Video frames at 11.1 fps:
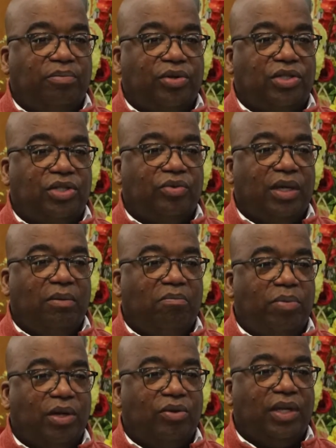pursuing
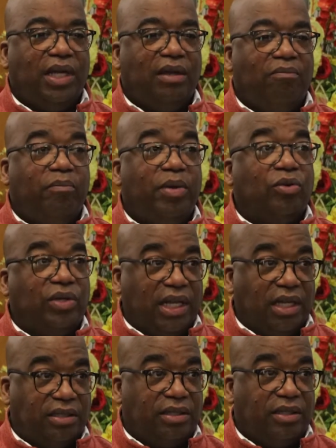building
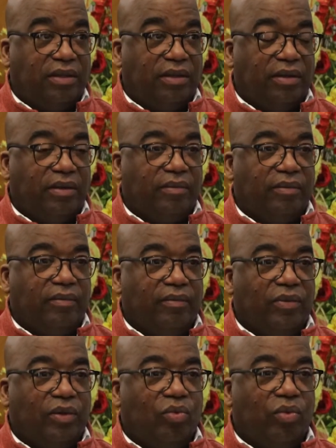buildings.
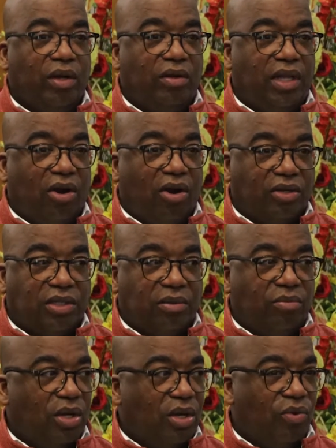We're, there are
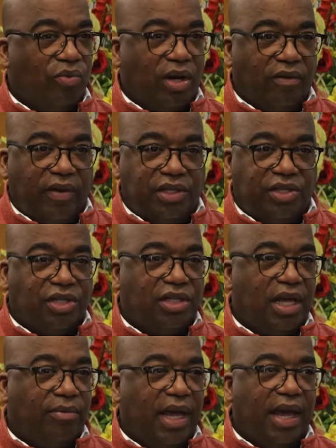some renovations
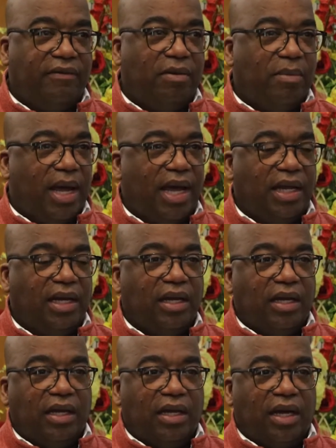that we have in mind,
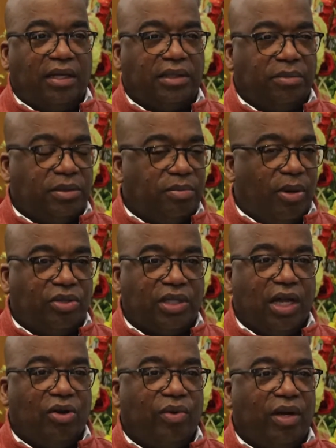uh, some small
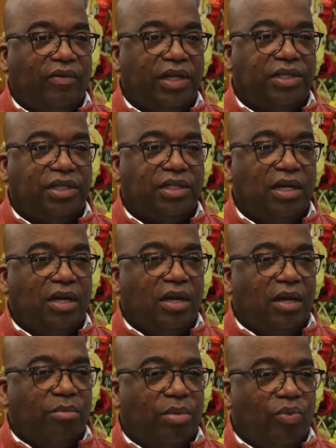scale renovations,
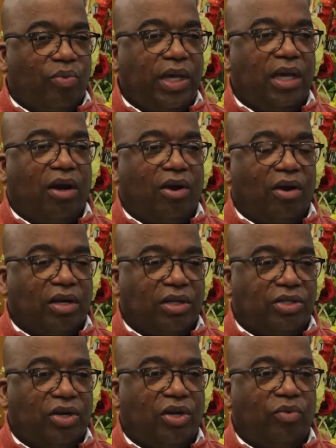but we are
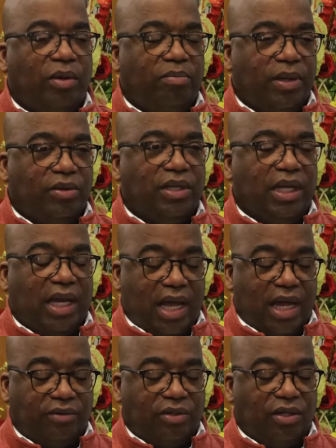concerned with building
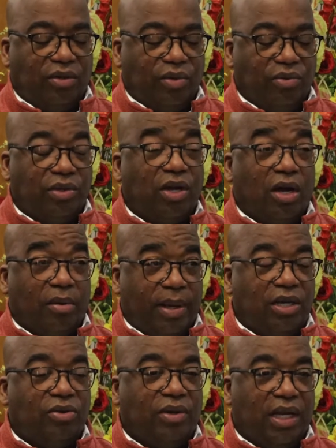lives. When we talk
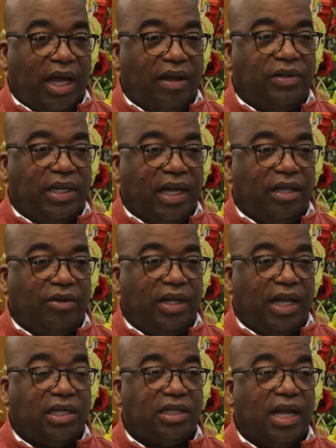about doing life together,
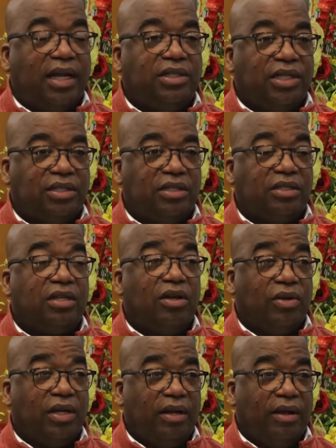that is not just a
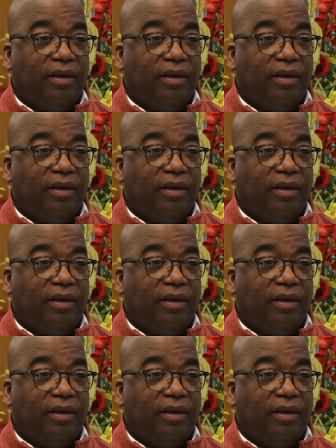slogan,